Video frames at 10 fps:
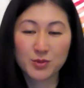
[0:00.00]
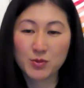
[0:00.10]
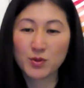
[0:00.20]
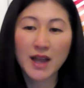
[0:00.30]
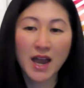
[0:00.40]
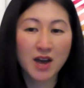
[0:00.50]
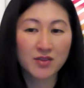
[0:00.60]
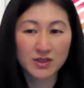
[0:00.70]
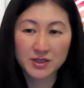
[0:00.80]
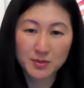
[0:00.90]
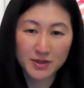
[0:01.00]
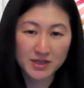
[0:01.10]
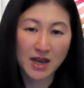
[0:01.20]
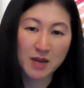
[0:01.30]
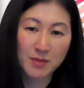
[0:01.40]
we will have a little bit
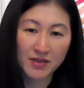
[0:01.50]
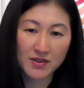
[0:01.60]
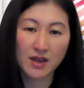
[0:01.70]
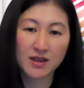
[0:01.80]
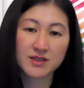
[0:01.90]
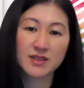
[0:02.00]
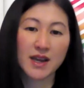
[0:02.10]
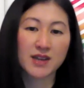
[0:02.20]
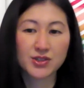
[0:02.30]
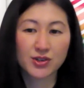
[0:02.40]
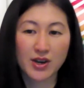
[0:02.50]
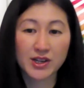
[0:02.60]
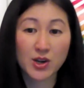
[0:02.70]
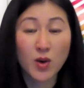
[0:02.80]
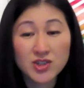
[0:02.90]
of time at the end to answer
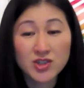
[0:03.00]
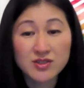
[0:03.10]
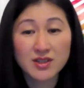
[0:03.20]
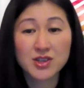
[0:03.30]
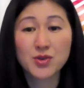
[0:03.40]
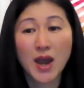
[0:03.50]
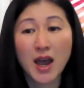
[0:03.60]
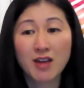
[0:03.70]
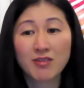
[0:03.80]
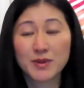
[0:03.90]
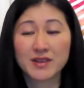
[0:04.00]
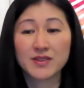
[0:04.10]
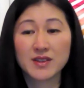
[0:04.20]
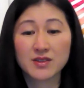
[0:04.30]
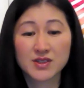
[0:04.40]
any questions that you have, but I
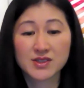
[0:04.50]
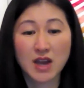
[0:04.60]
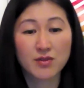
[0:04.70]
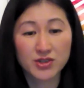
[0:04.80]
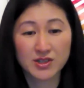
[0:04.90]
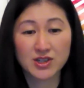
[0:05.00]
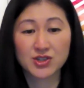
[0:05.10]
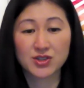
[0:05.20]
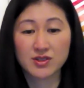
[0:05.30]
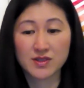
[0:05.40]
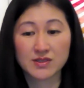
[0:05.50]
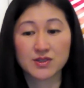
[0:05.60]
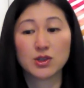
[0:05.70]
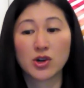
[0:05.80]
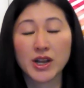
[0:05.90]
think this conversation and
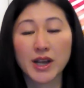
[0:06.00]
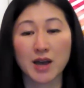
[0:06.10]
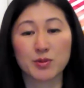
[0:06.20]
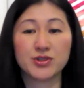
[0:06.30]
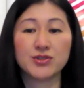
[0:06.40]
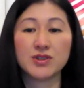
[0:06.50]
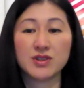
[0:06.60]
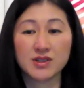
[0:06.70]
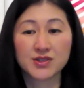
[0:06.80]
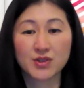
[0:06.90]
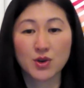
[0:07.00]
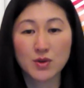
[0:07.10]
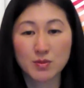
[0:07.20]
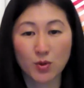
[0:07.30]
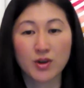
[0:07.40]
this learning opportunity is so
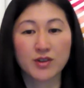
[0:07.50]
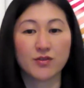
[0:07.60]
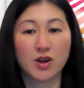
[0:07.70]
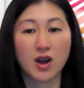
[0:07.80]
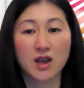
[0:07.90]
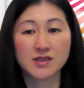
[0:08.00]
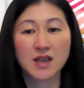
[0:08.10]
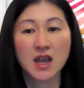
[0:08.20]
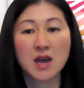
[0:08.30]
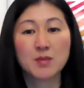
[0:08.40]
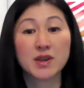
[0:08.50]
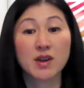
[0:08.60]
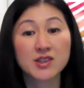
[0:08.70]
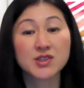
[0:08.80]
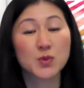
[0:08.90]
important for us
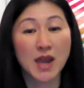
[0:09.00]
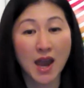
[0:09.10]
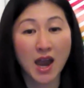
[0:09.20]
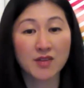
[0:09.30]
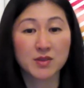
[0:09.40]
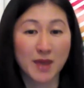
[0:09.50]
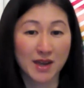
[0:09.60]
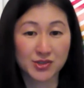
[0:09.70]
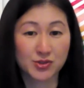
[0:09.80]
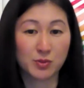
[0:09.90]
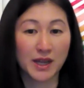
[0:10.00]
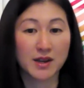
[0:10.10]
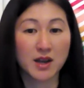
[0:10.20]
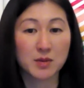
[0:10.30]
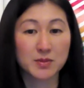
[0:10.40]
because we have the master
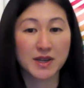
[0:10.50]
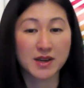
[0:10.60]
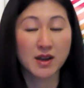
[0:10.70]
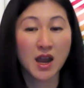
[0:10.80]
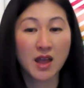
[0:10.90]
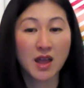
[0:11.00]
plan update